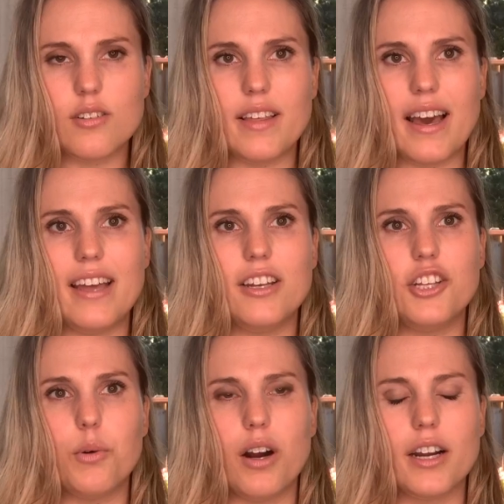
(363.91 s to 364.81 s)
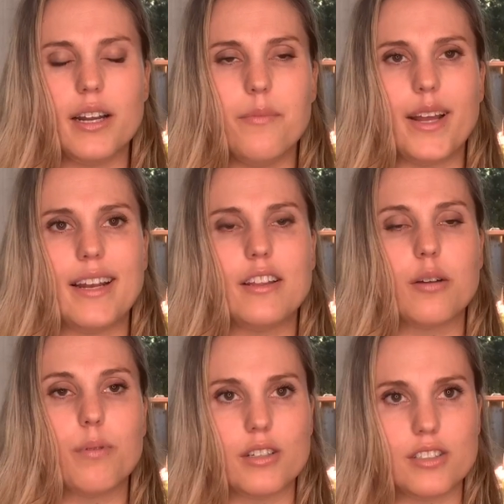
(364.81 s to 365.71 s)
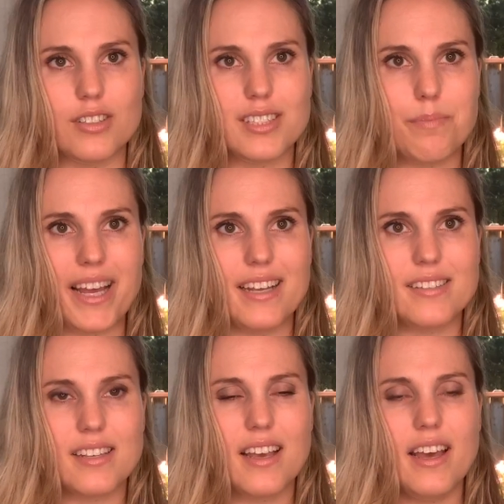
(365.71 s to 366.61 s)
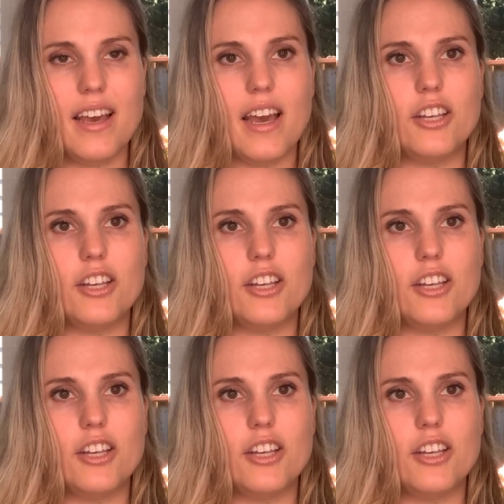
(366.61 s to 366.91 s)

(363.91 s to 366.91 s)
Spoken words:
that you aren't invading their personal space and